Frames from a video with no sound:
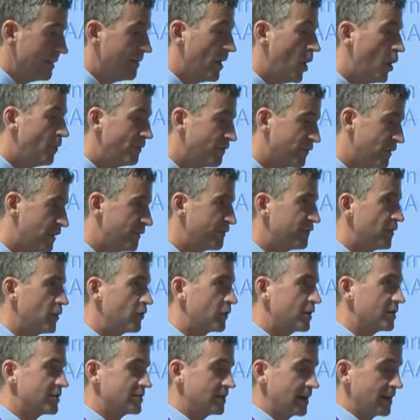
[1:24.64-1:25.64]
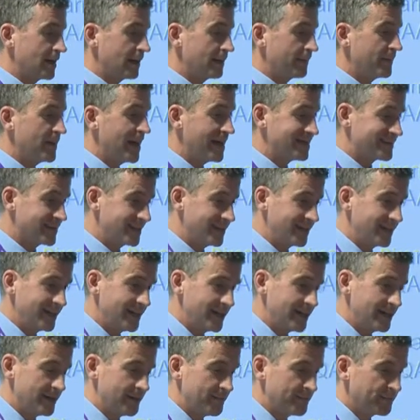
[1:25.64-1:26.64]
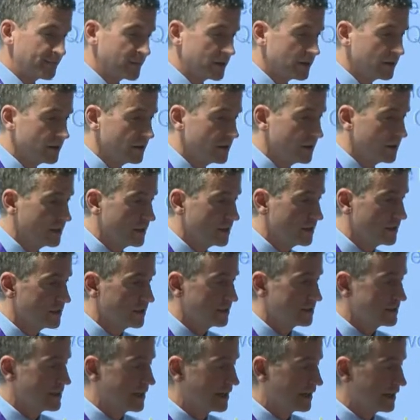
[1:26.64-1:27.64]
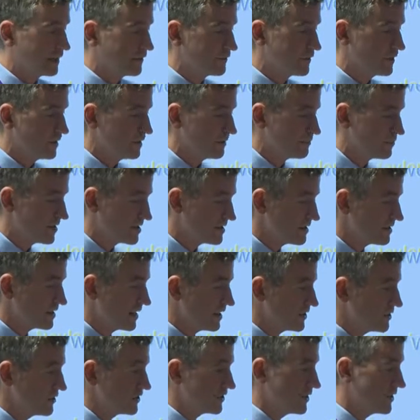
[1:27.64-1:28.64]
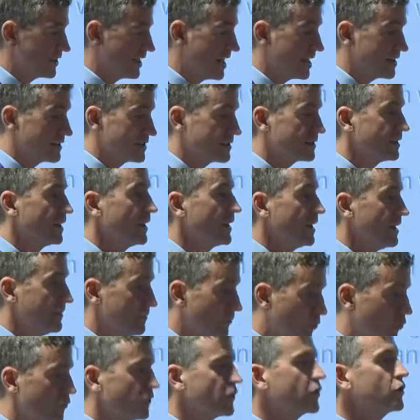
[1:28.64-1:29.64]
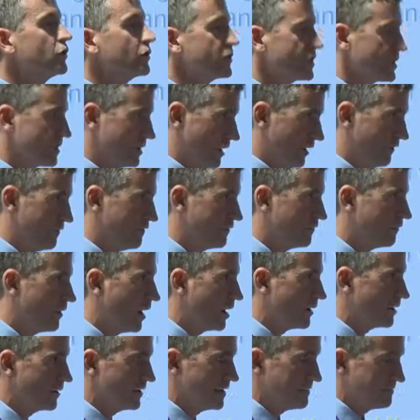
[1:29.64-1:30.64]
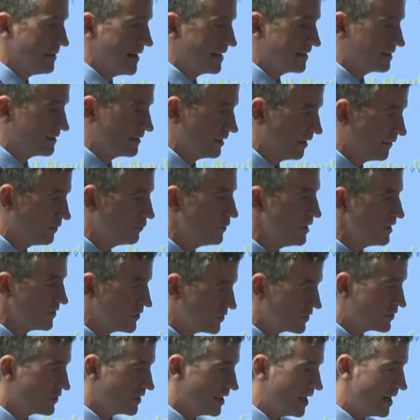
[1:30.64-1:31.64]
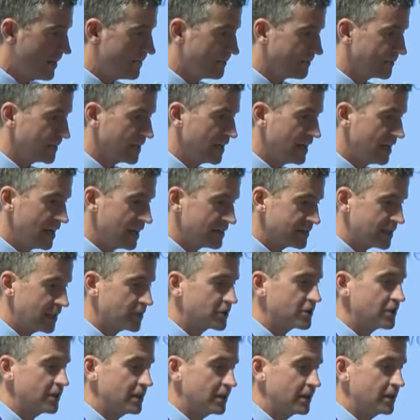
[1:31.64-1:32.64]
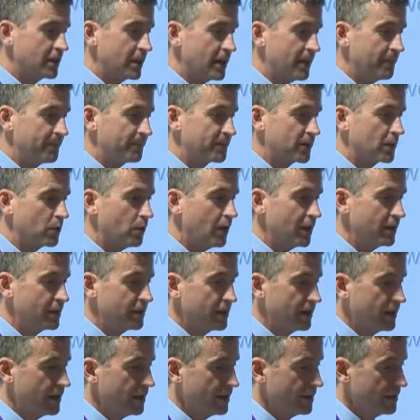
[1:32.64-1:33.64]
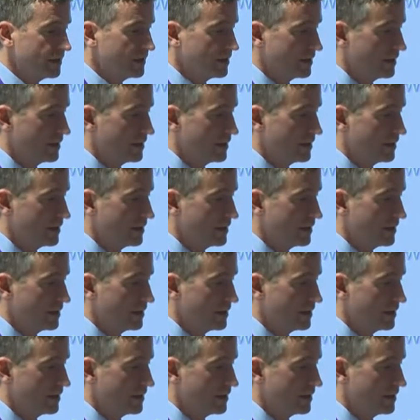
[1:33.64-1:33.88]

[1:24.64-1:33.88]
but hopefully focusing, as the um, uh, title of the presentation suggests, more on the good stuff rather than the bad stuff, which um, is actually um, quite uh,